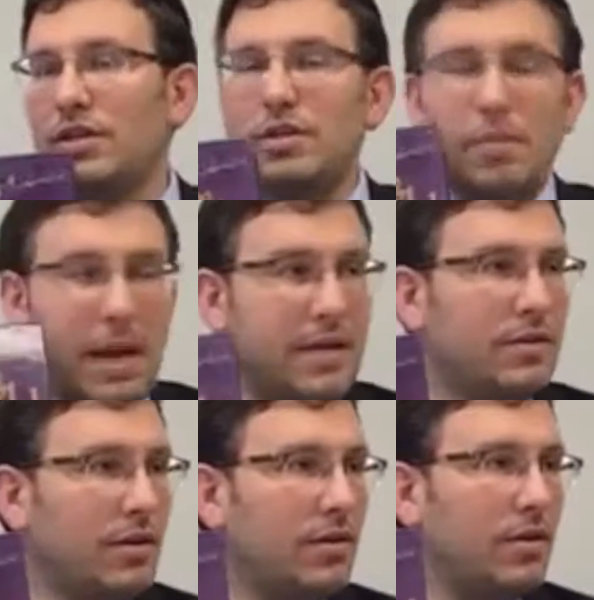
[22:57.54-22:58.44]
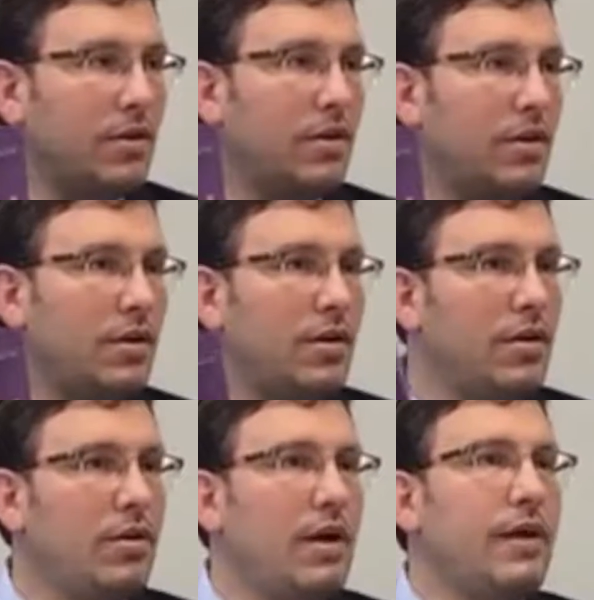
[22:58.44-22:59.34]
is amazing.
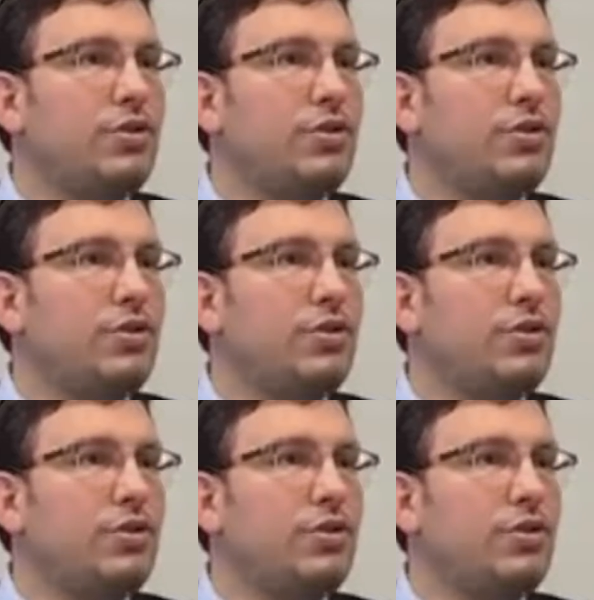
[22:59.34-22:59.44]
Right?